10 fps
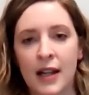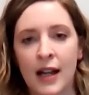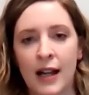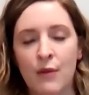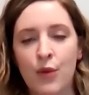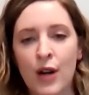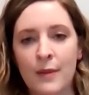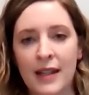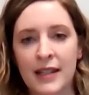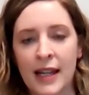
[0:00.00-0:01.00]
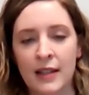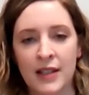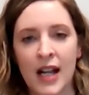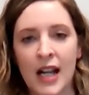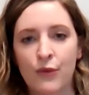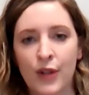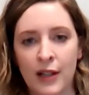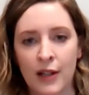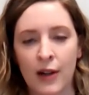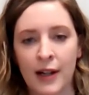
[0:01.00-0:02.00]
appointment date and time
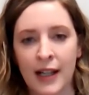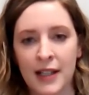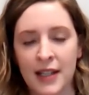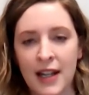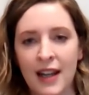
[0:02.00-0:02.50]
written on it.